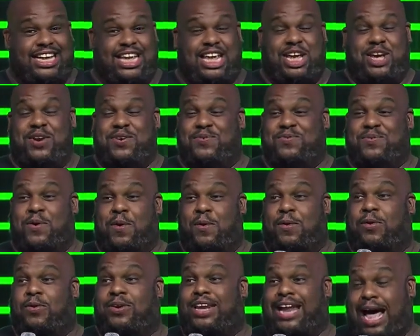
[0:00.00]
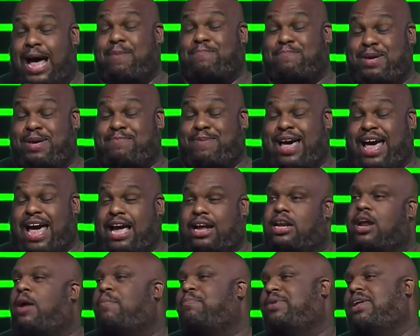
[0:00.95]
he will not be back.
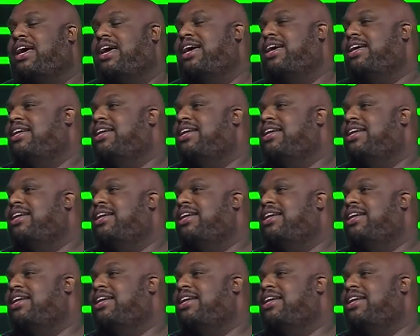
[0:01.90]
No, I'm playing.